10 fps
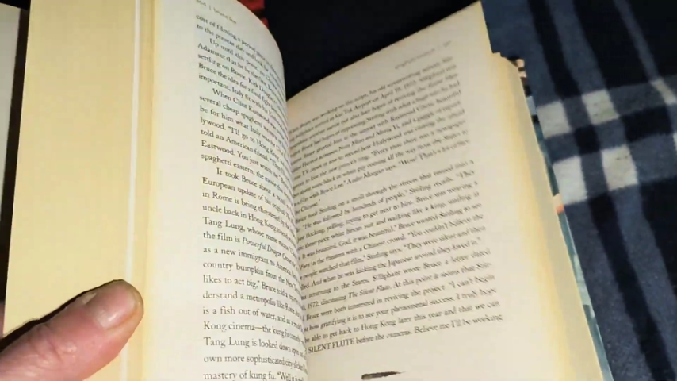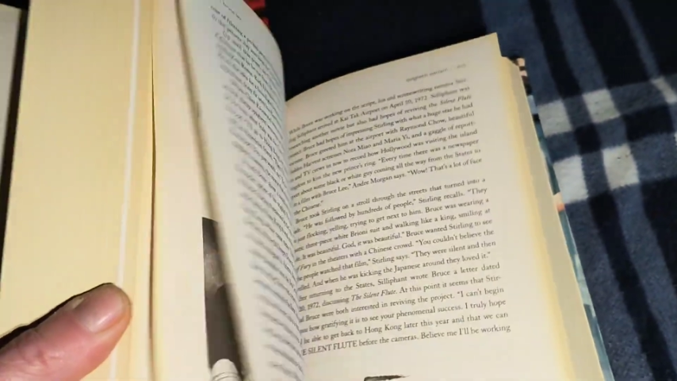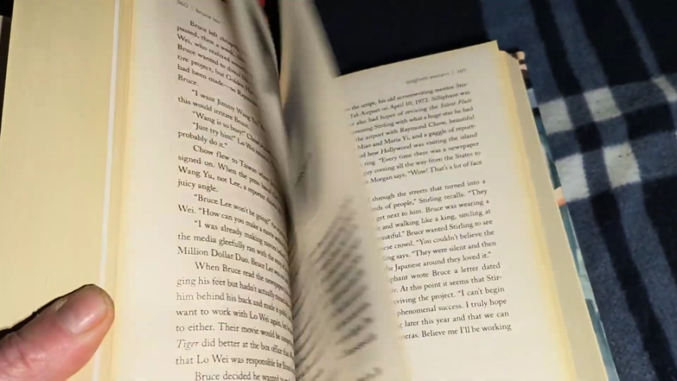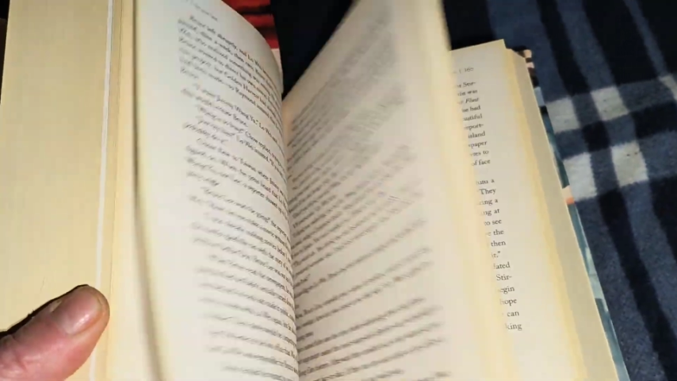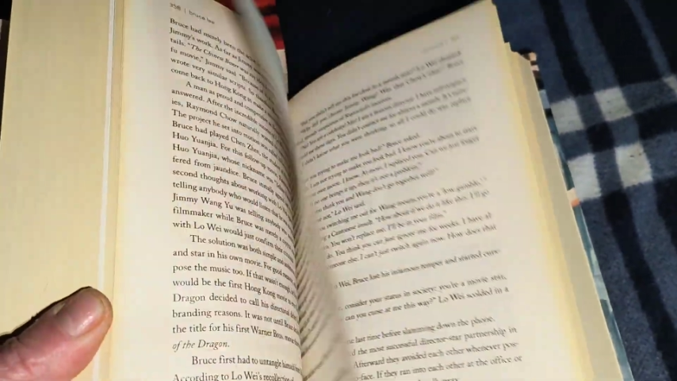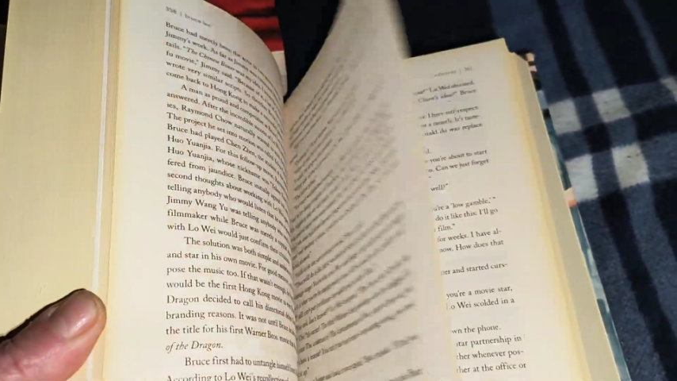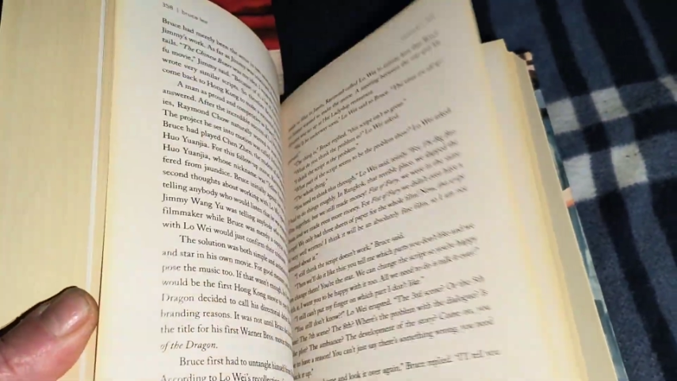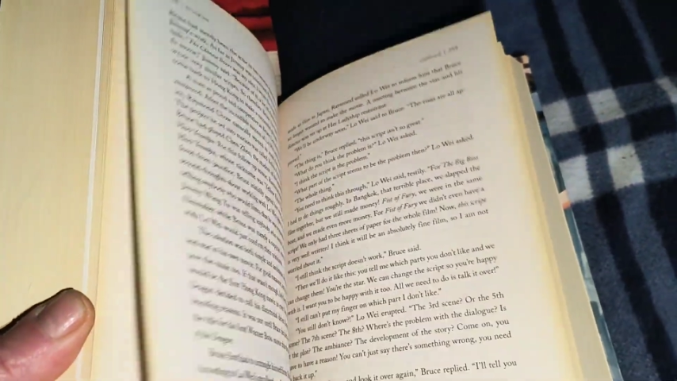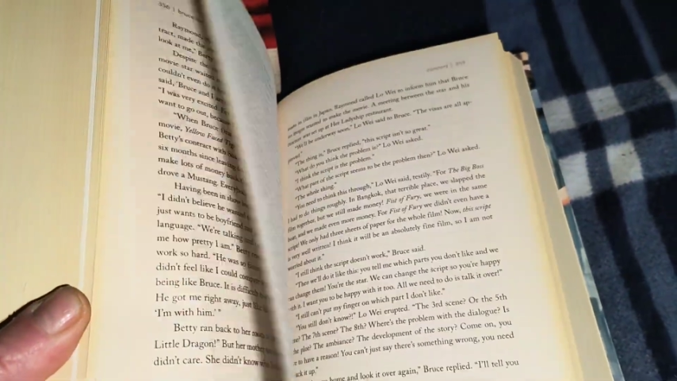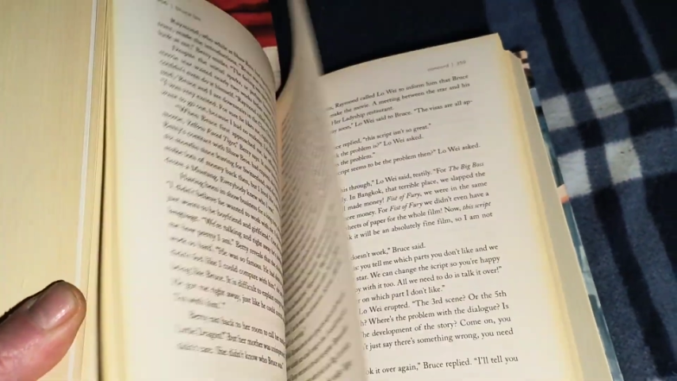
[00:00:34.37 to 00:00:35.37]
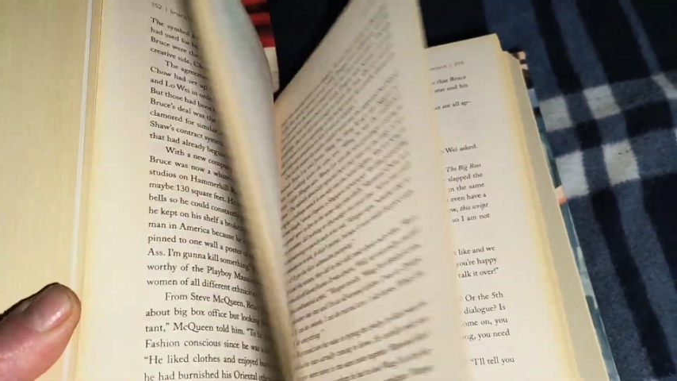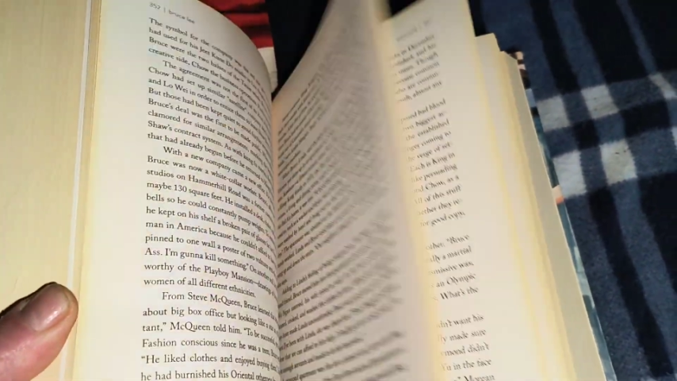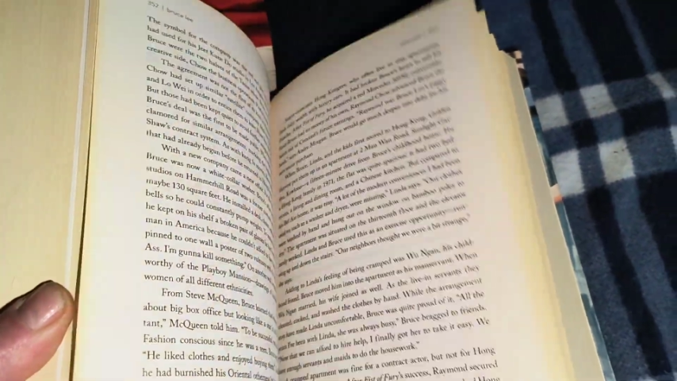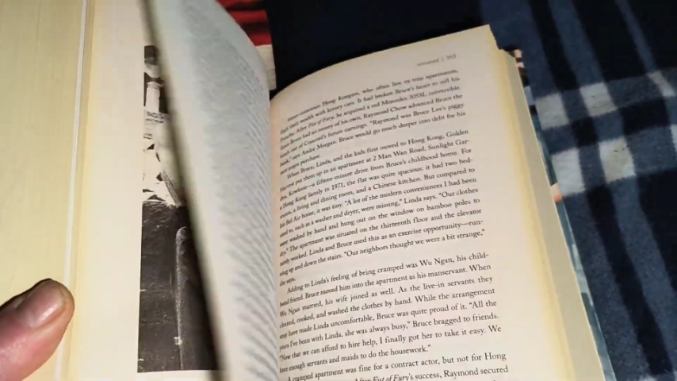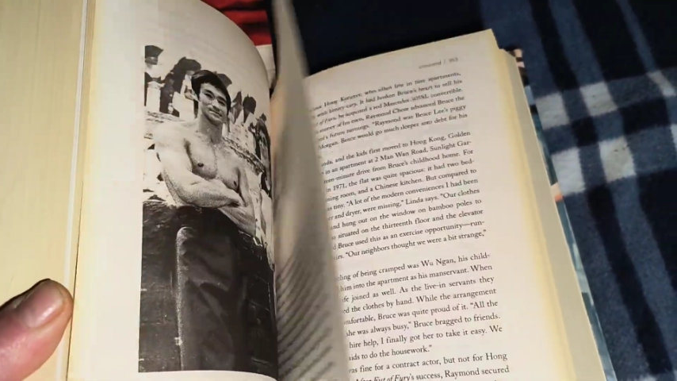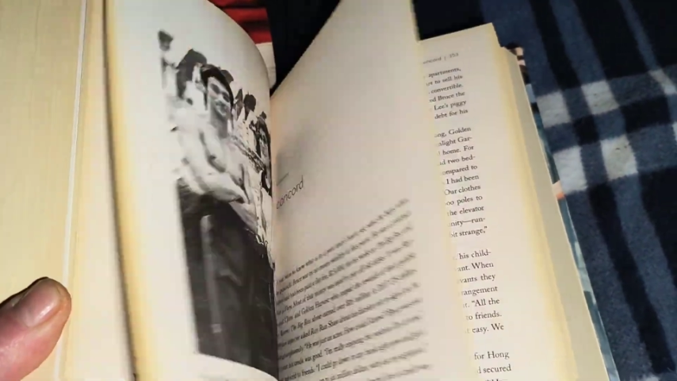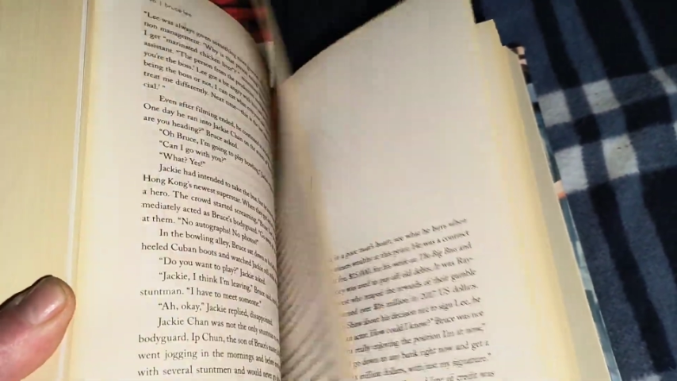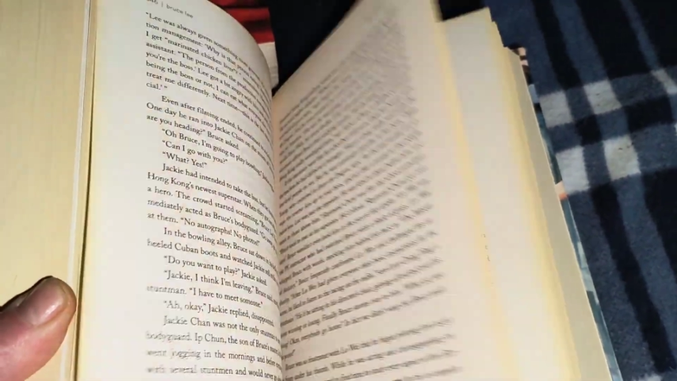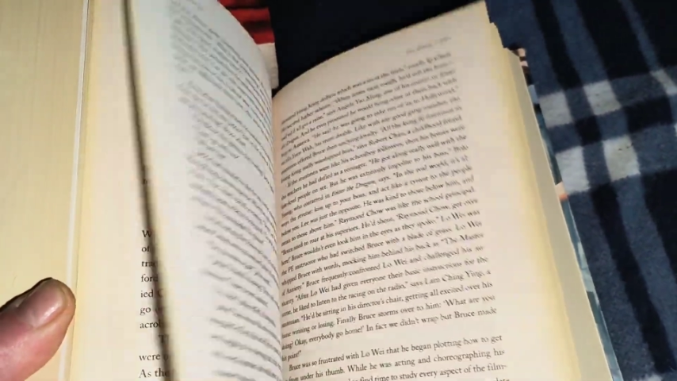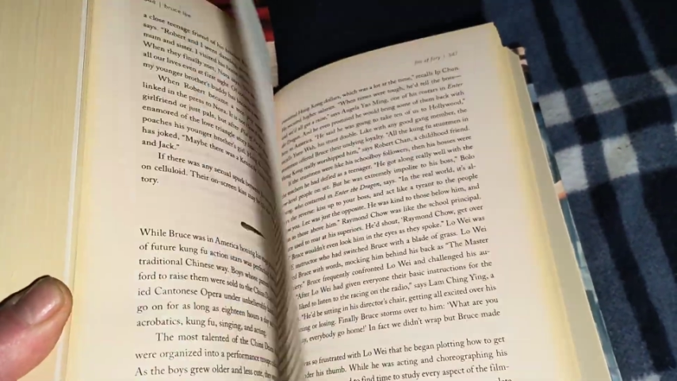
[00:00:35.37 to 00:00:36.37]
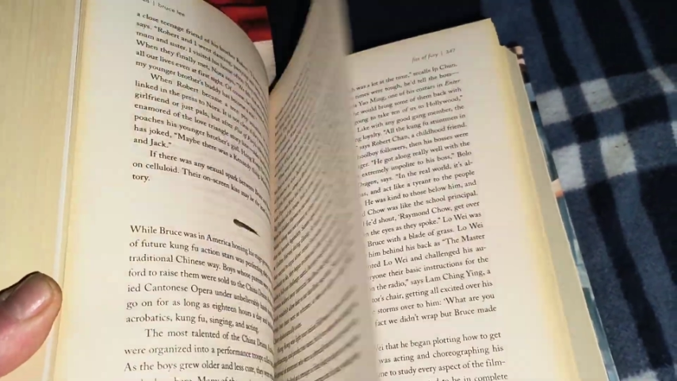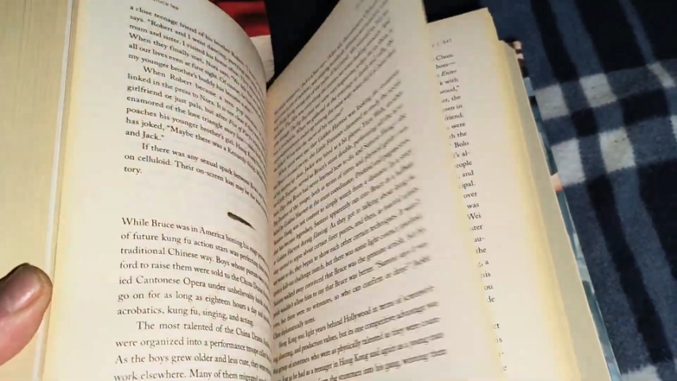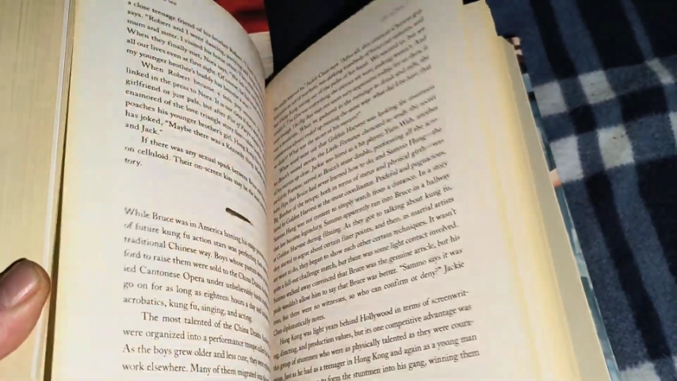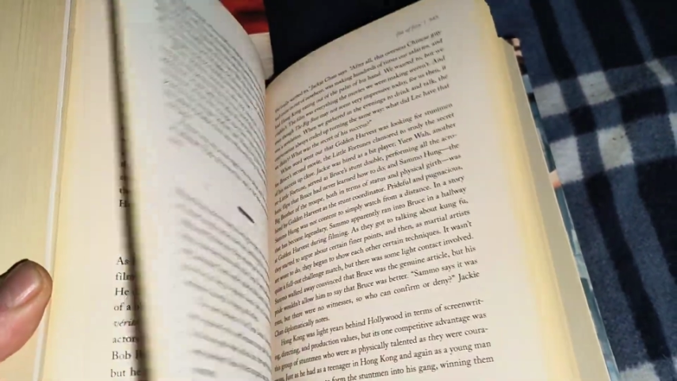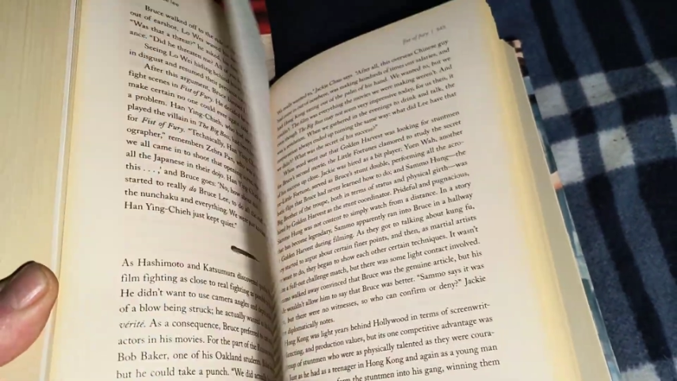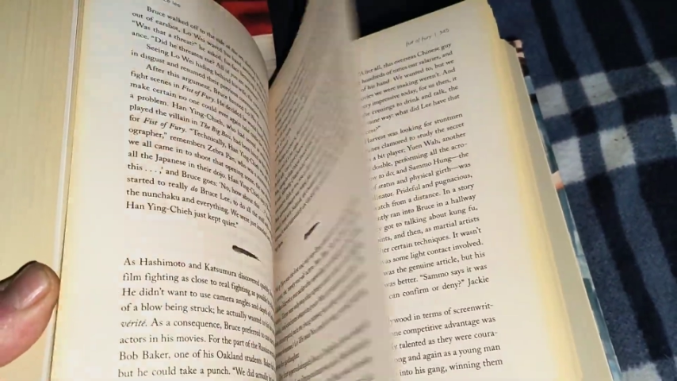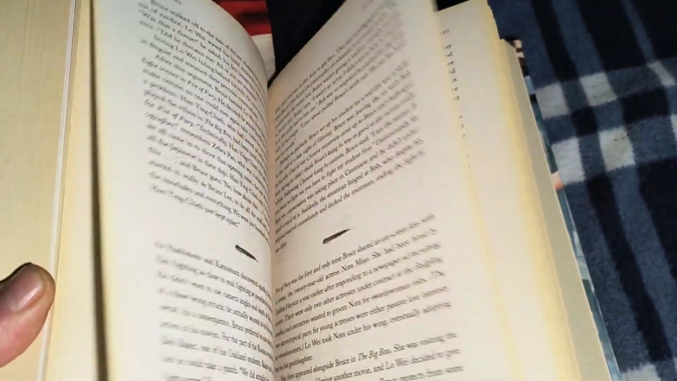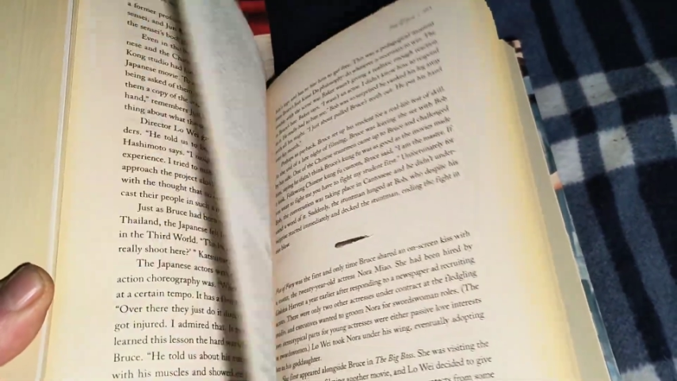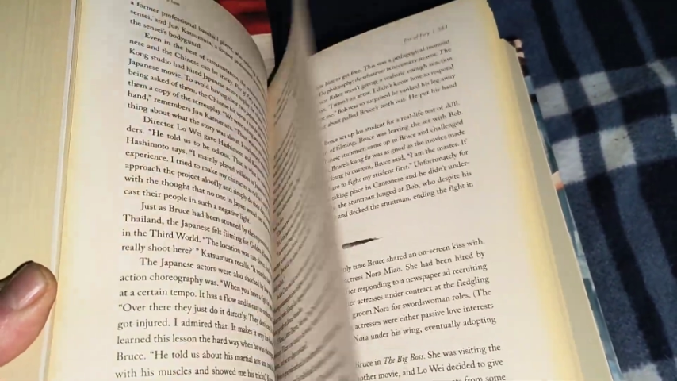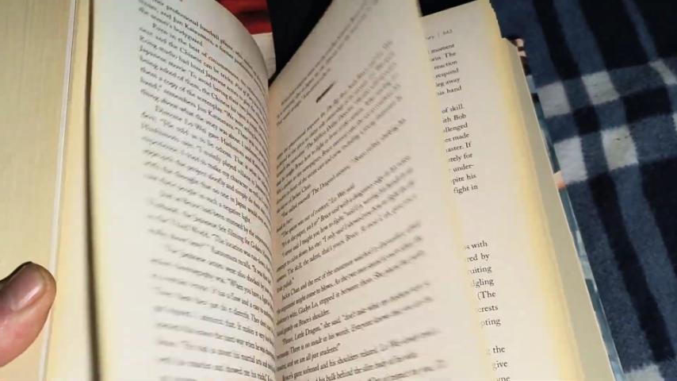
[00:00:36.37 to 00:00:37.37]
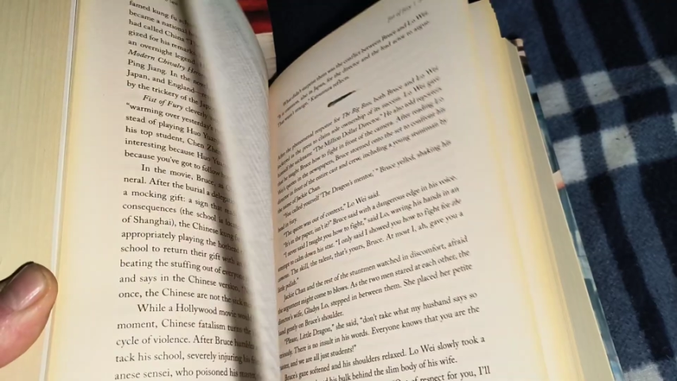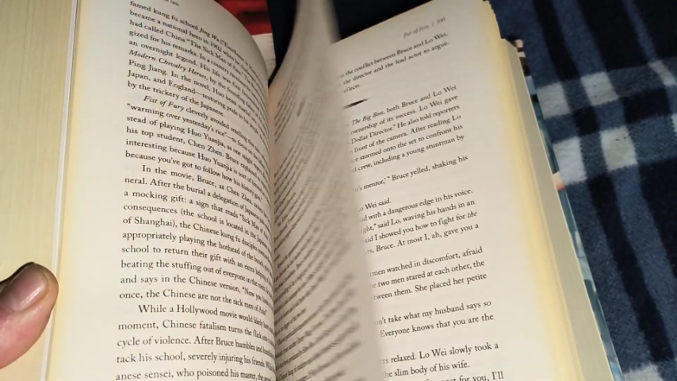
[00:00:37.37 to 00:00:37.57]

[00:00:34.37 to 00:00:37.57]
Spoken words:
Nobody's mouth can be seen.